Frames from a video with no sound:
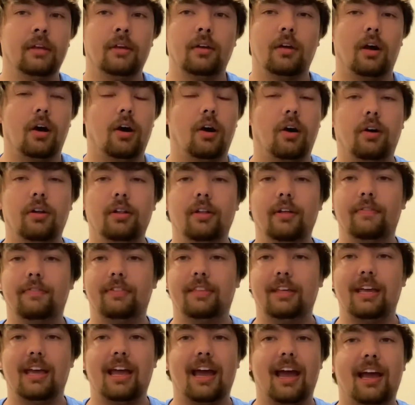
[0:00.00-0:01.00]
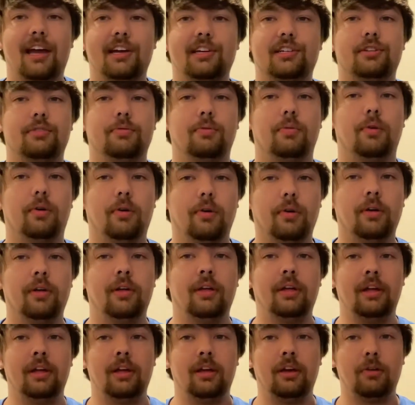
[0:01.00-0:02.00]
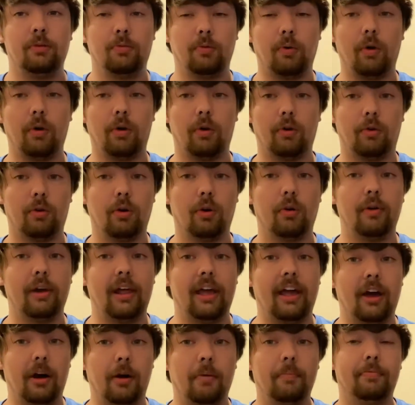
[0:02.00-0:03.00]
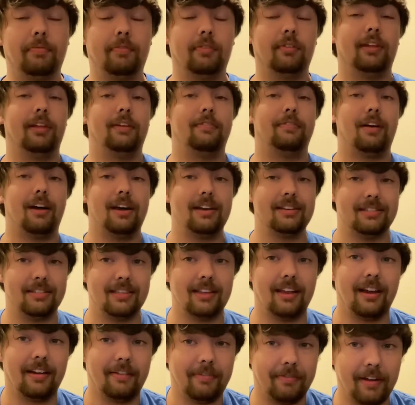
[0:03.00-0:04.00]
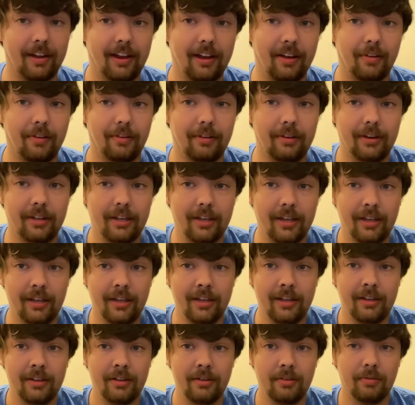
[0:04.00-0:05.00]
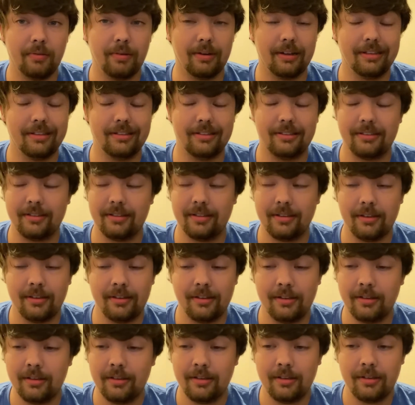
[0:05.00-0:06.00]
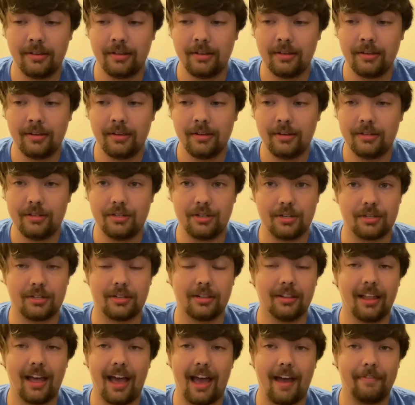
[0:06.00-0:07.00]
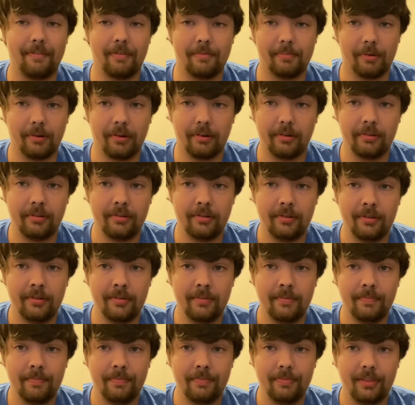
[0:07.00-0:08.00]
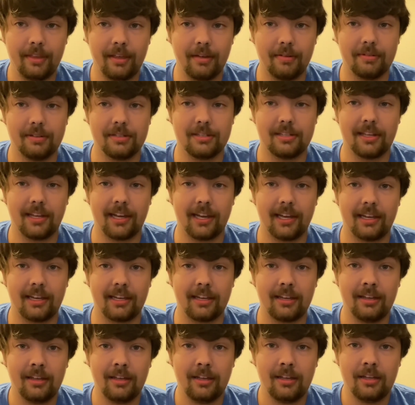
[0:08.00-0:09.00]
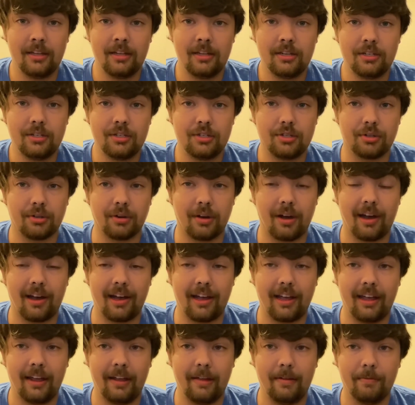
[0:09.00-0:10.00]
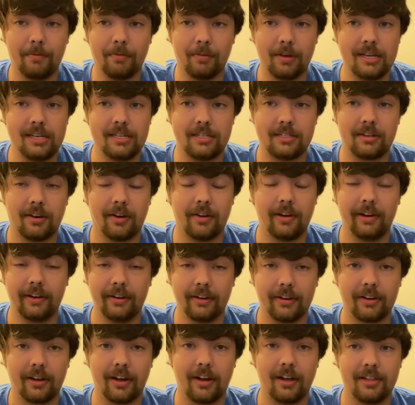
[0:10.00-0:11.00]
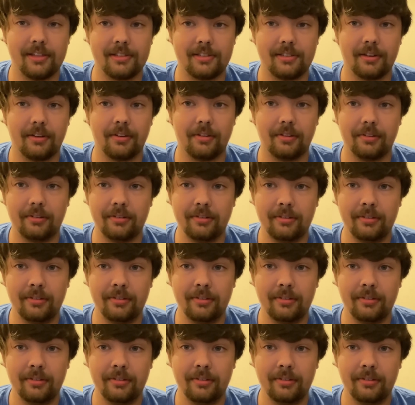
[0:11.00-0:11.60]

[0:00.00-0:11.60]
All of the actual quote-unquote helpful advice that I found was just laughable. It was like, try restarting your console.